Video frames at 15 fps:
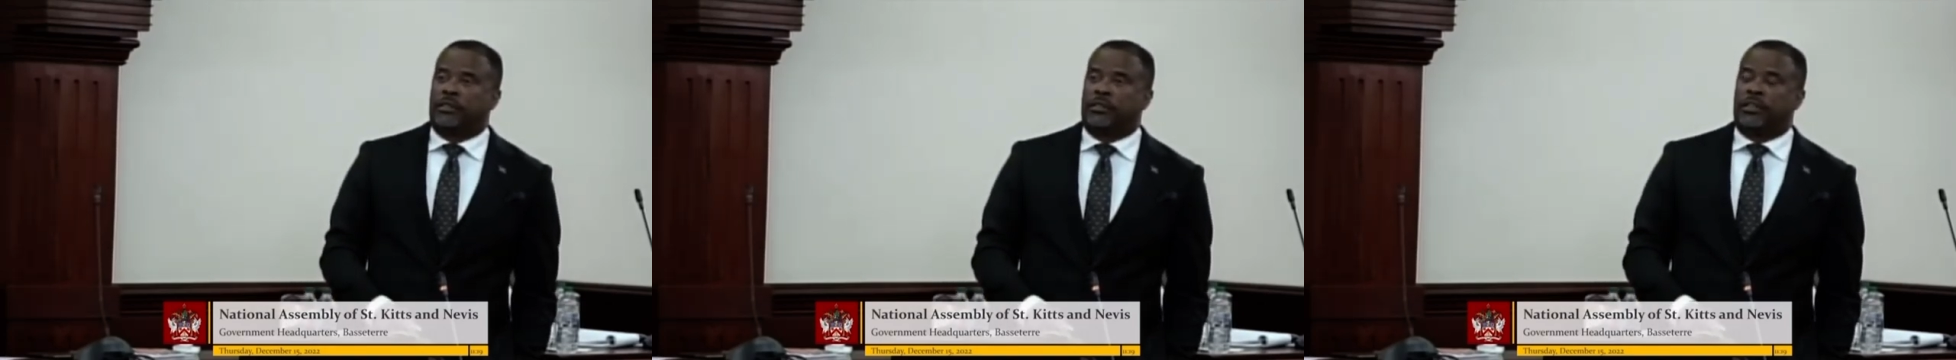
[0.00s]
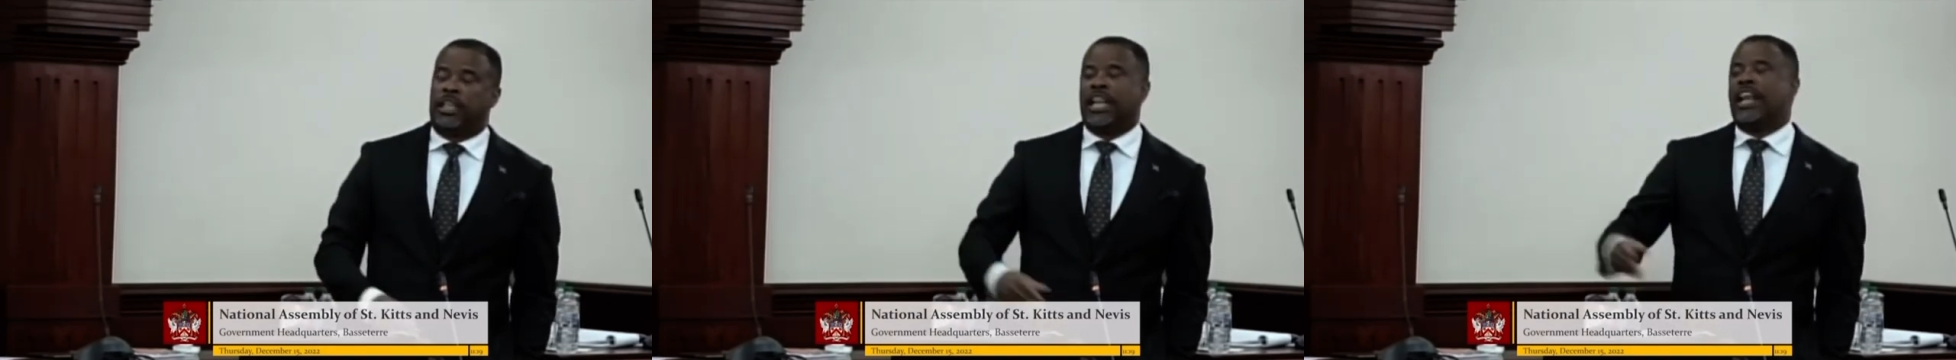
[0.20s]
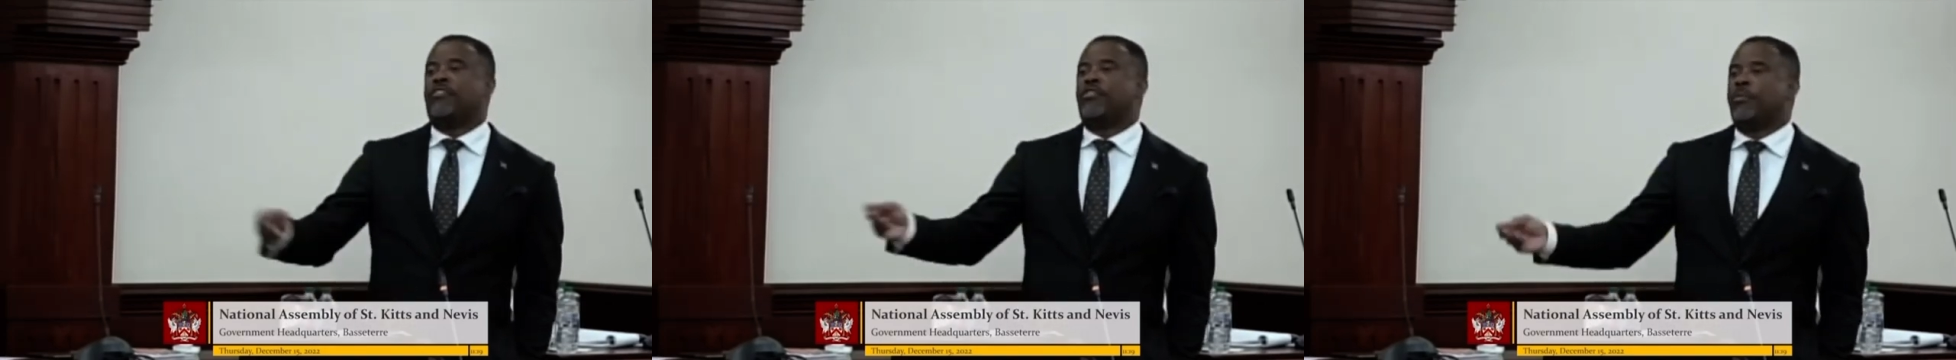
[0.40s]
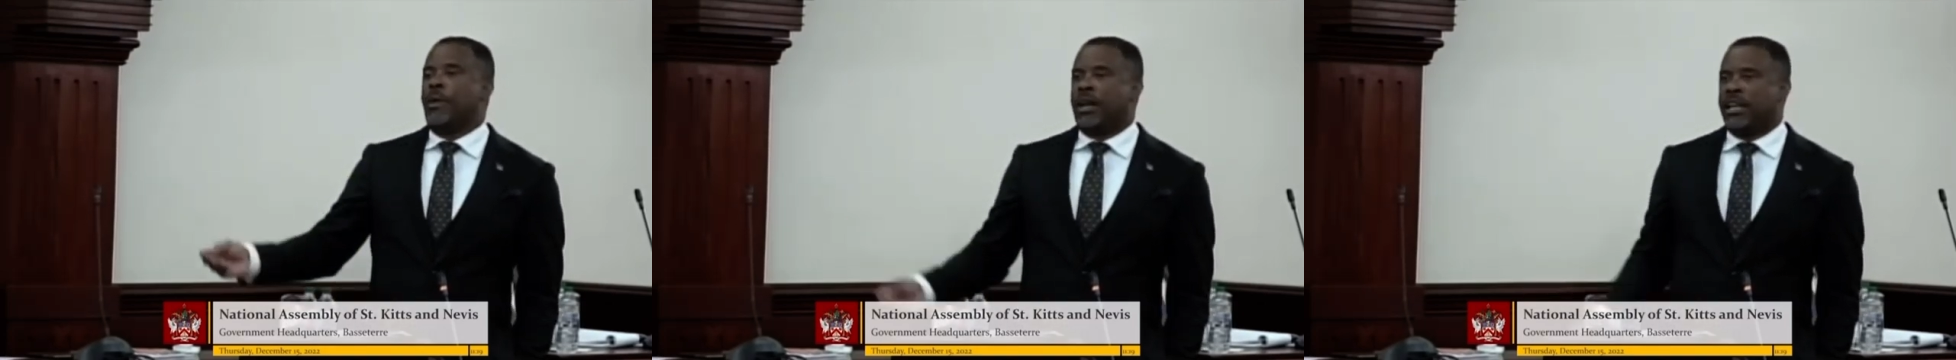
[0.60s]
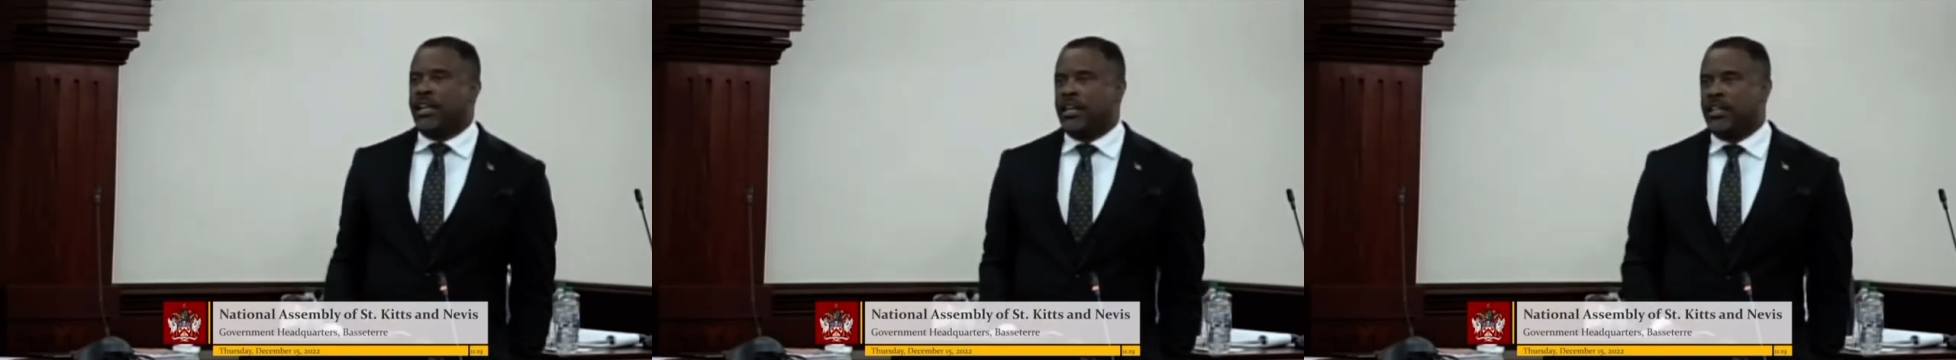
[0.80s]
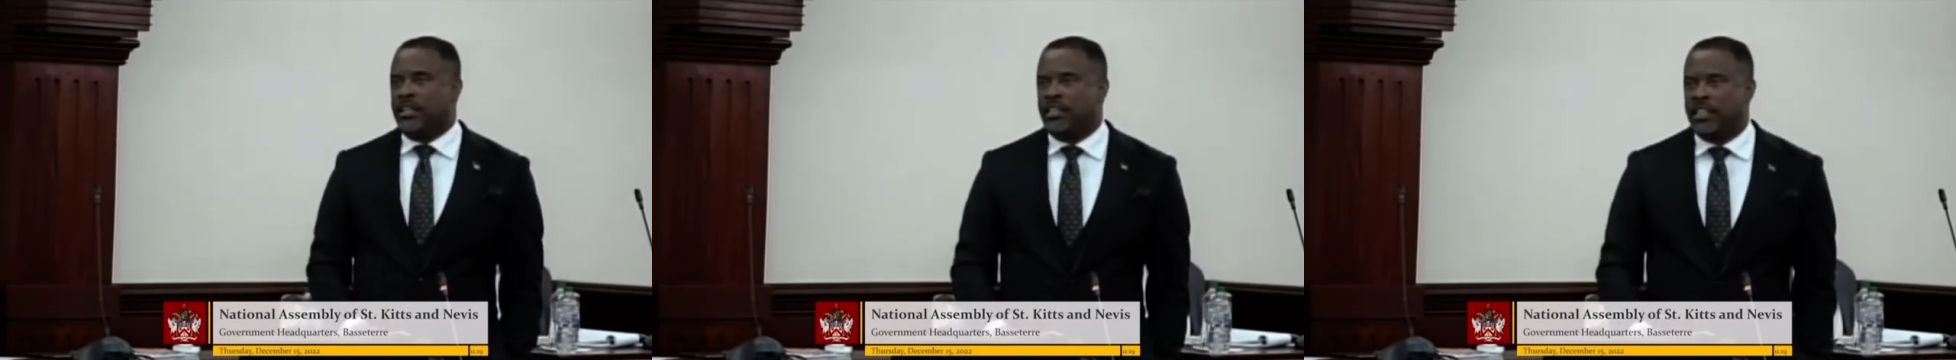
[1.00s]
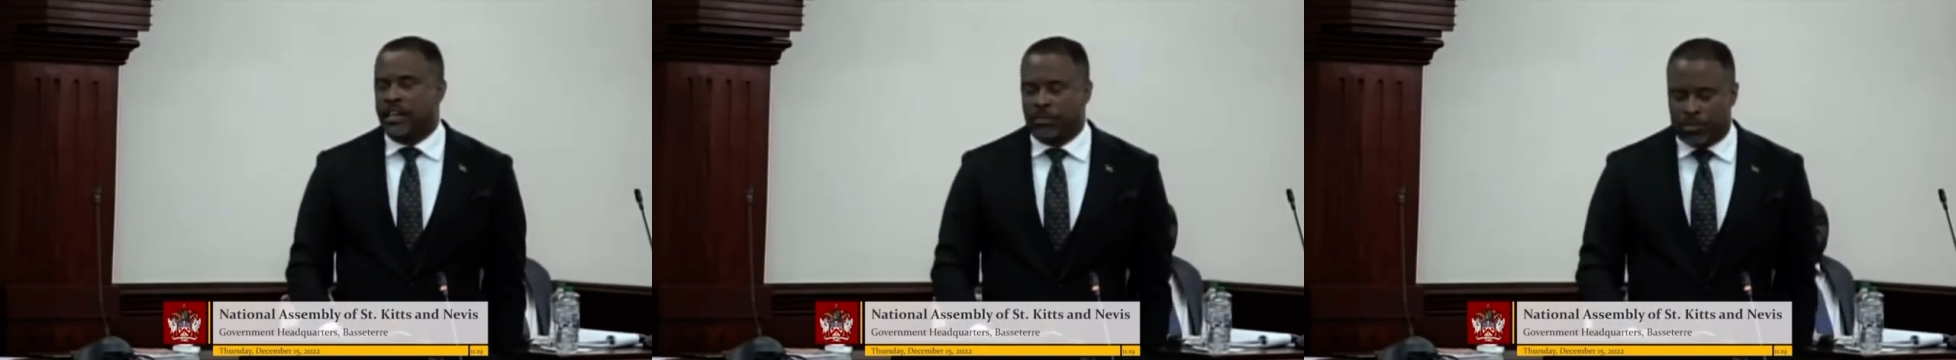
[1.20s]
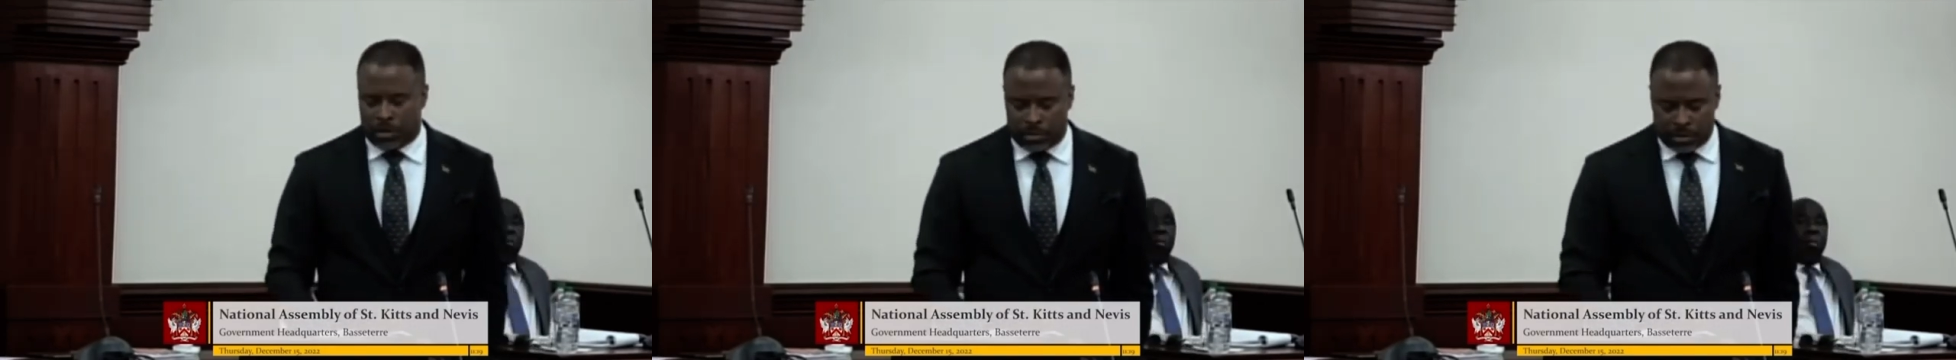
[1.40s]
Then everybody get the
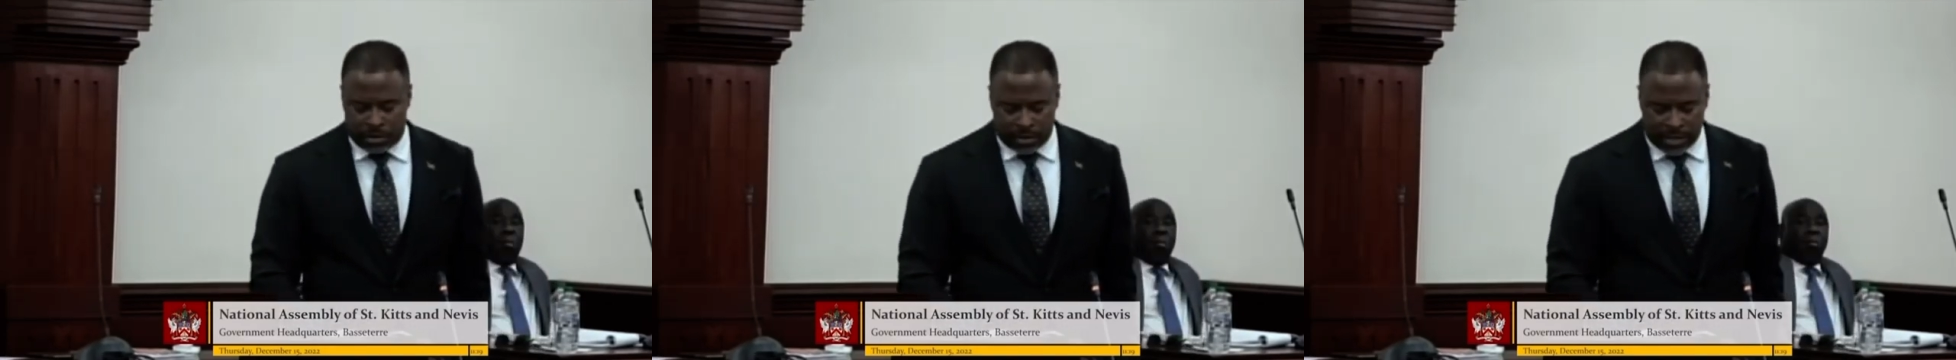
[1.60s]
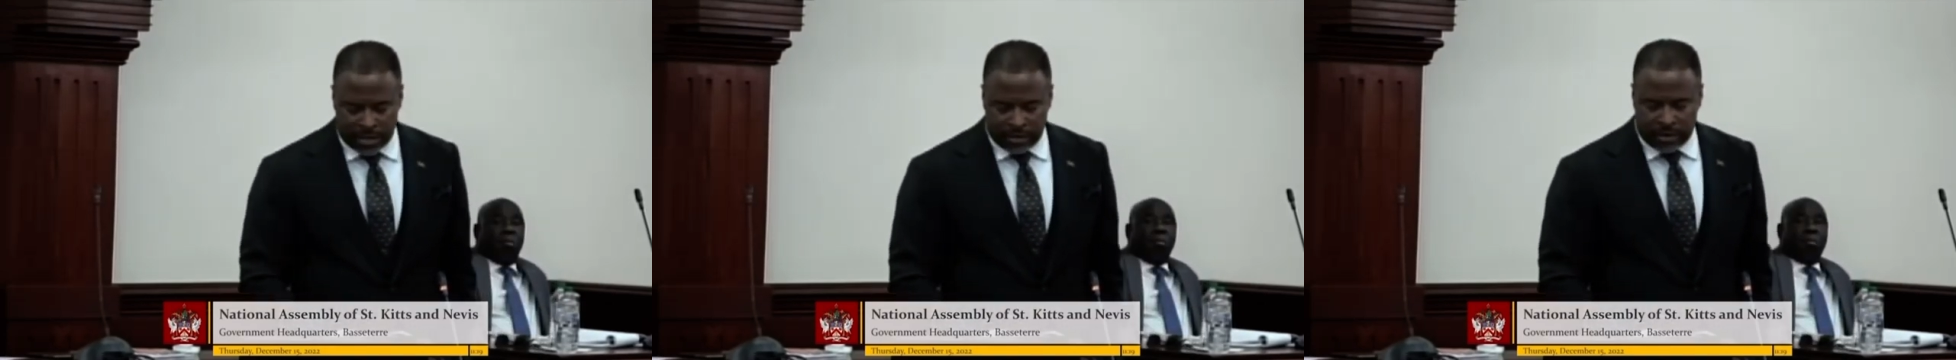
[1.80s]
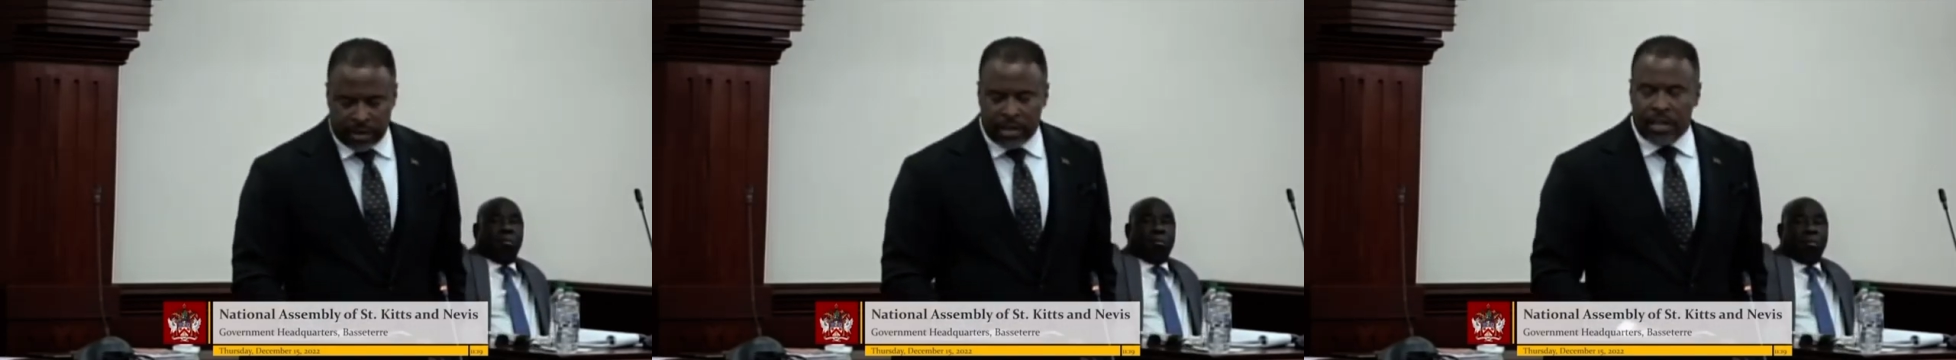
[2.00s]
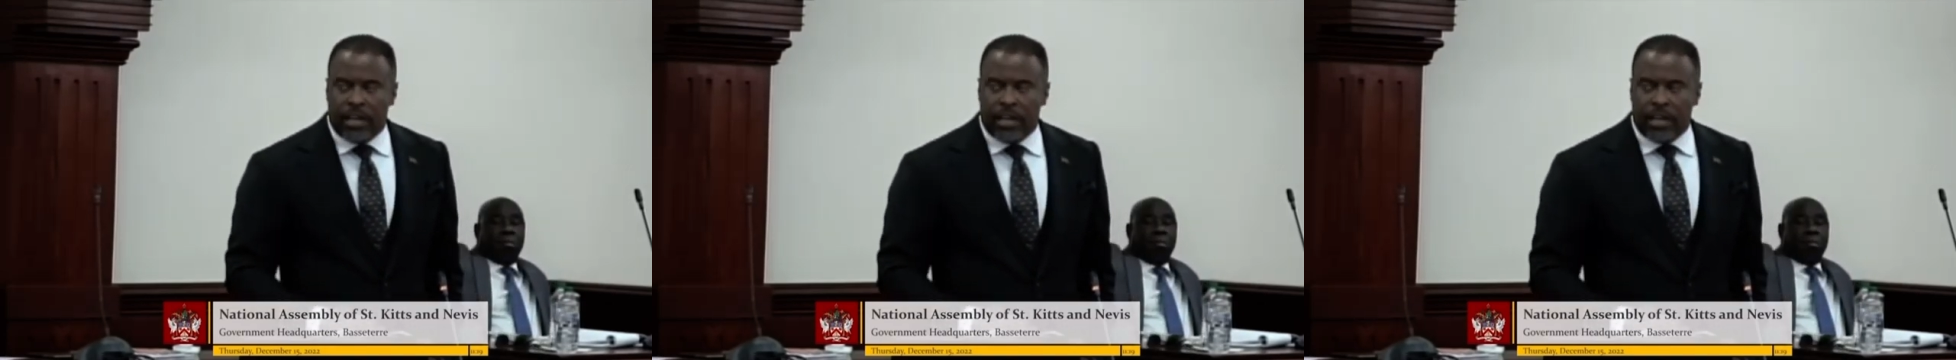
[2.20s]
same double salary.